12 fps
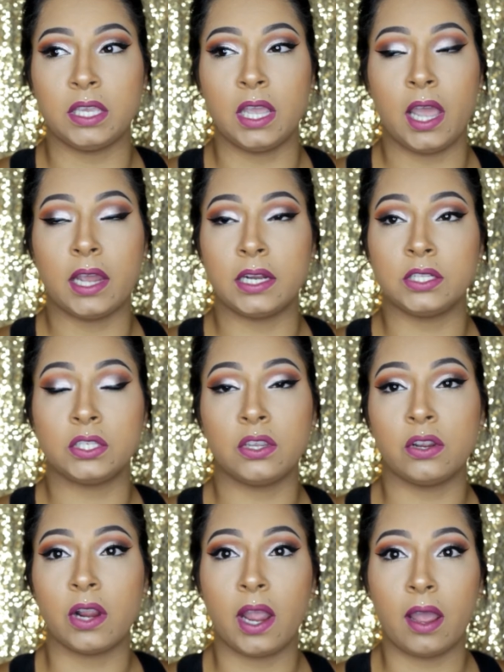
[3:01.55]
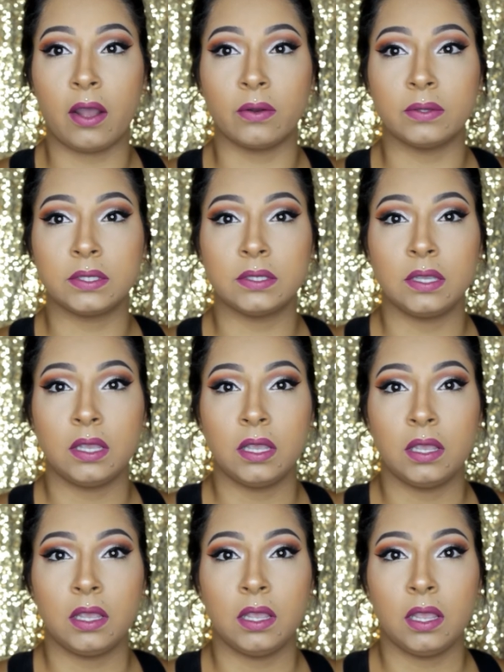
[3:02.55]
be headed to your house.
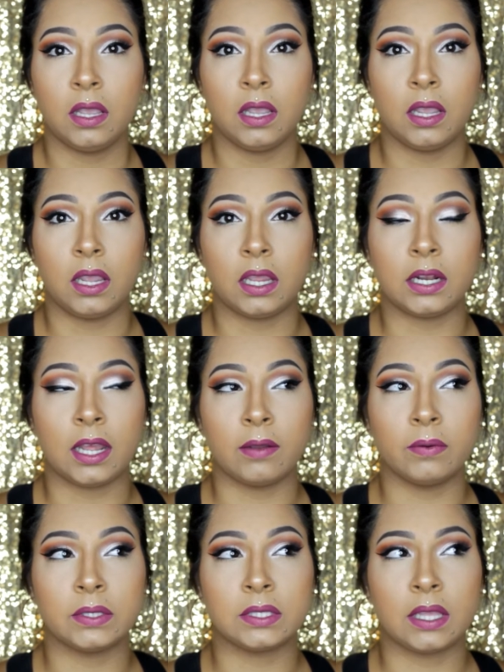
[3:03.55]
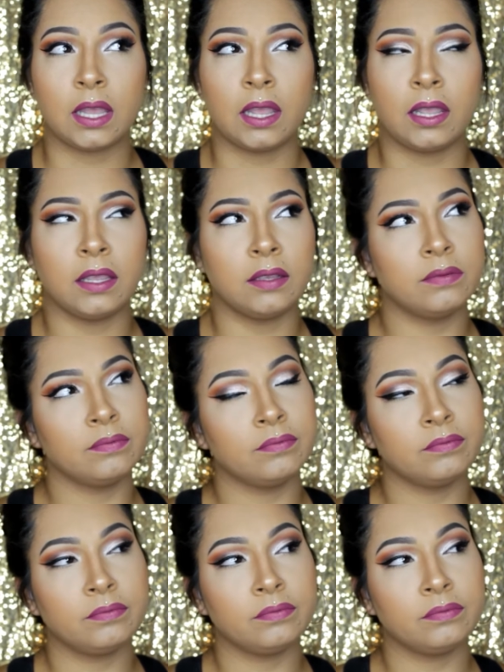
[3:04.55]
And I was like,